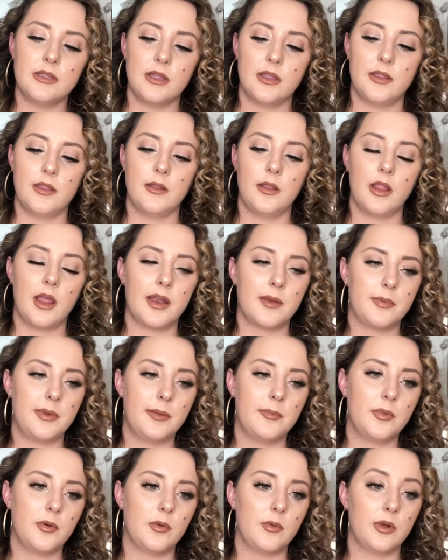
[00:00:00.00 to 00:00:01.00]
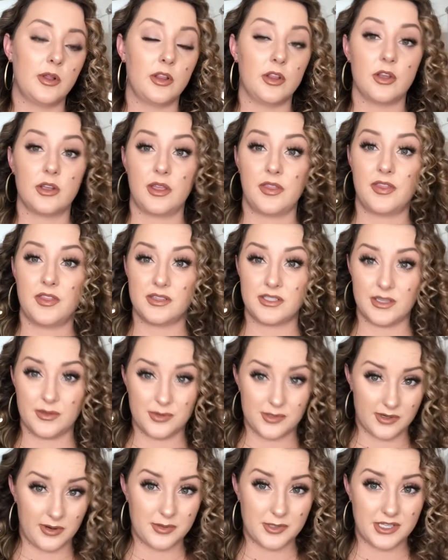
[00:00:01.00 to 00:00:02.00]
A lot of people will look at the
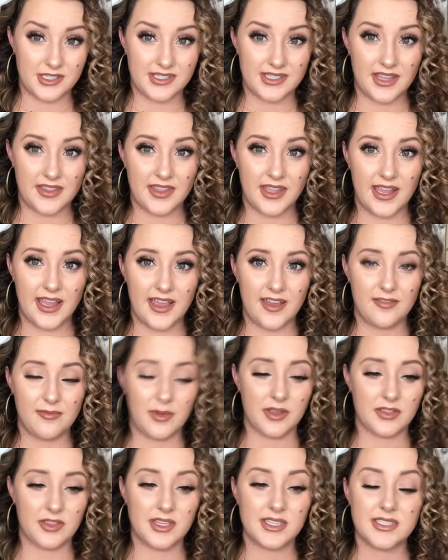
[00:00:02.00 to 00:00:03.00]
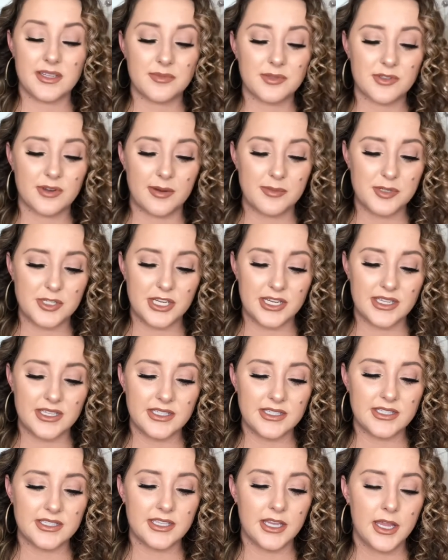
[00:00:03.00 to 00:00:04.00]
subscriptions that they have, monthly
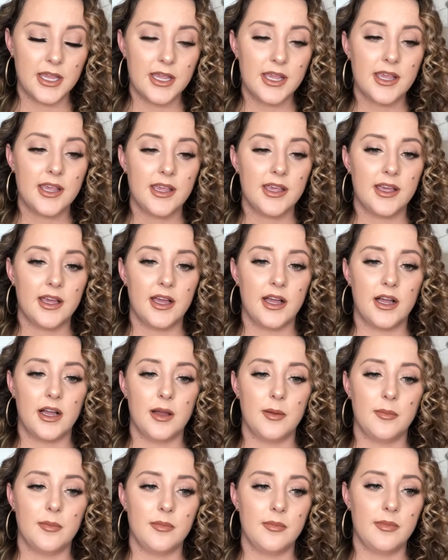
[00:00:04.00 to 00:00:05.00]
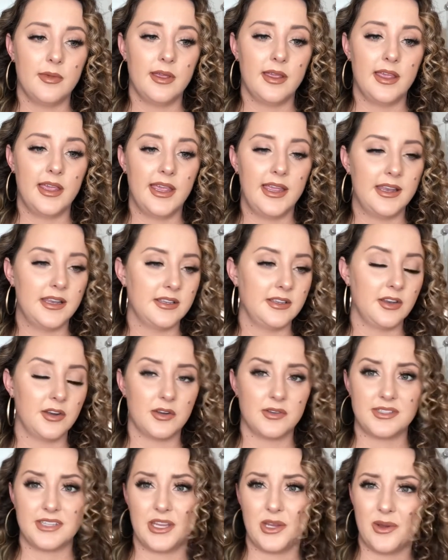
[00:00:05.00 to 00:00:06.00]
subscriptions, and, you know,
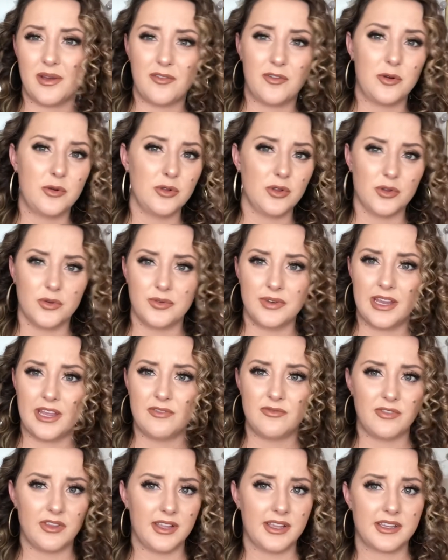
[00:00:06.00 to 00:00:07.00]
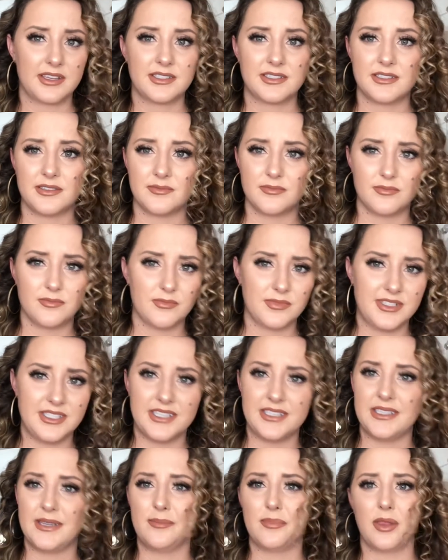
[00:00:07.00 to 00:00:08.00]
say you have Hulu, Netflix,
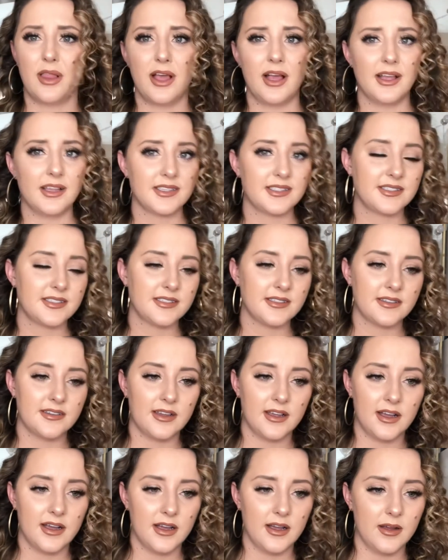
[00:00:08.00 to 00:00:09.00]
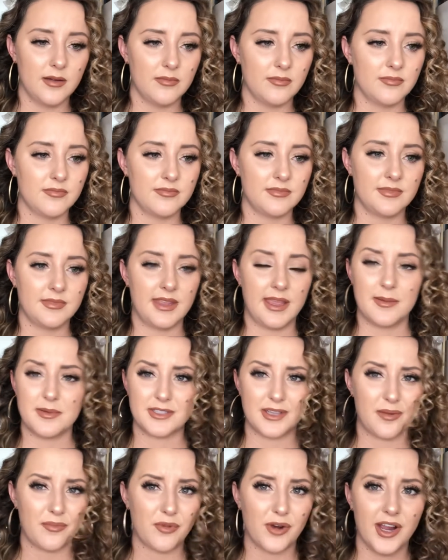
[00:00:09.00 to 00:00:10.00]
Disney Plus,
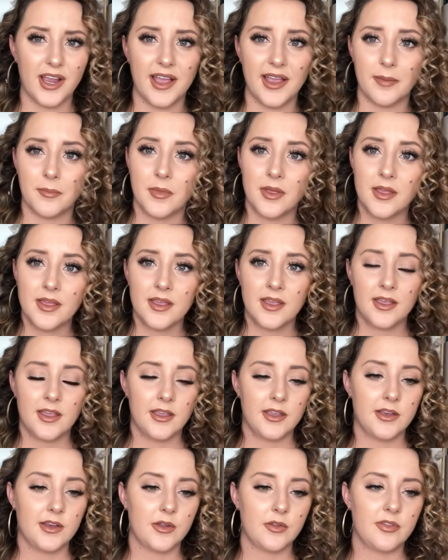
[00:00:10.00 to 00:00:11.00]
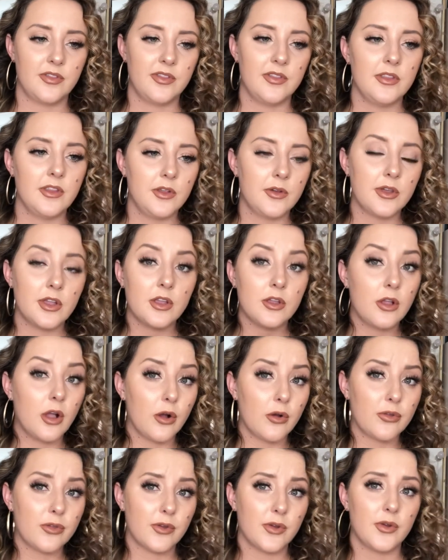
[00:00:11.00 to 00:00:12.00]
Amazon Prime. You know, you can go
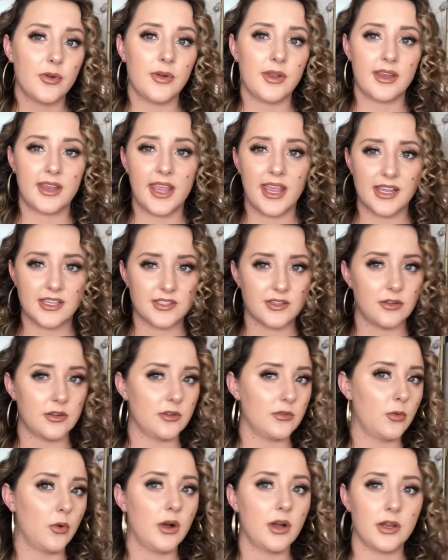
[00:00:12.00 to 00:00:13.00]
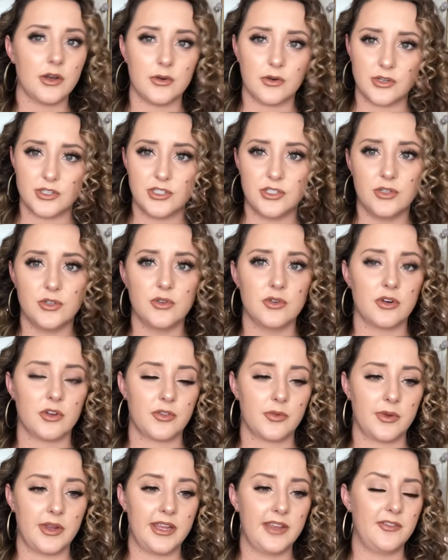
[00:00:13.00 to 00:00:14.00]
through and cancel 1 or 2 or
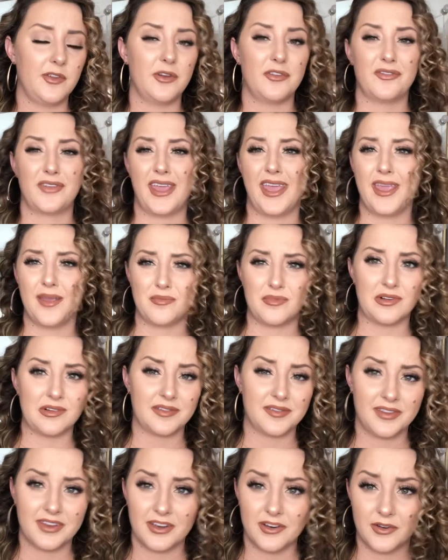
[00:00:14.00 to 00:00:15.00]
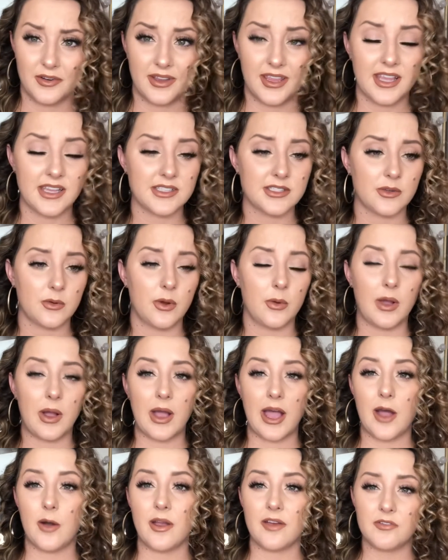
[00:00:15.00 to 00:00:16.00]
3. If you have cable, you know, cancel.
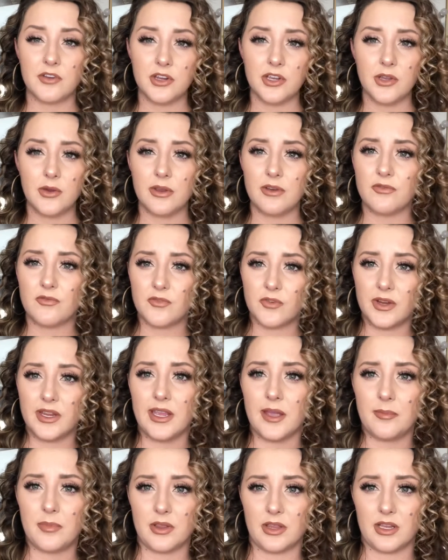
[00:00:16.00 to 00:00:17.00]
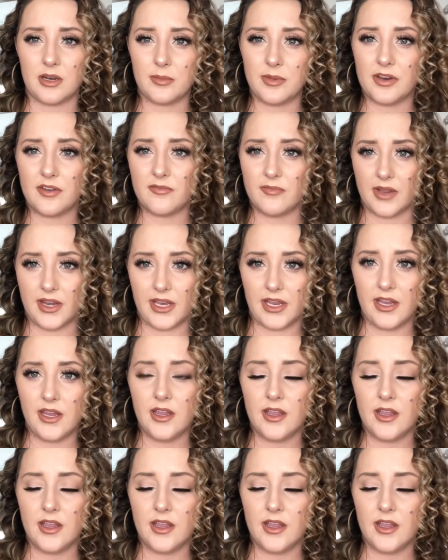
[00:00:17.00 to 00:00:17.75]
However, you can free up a little bit of money.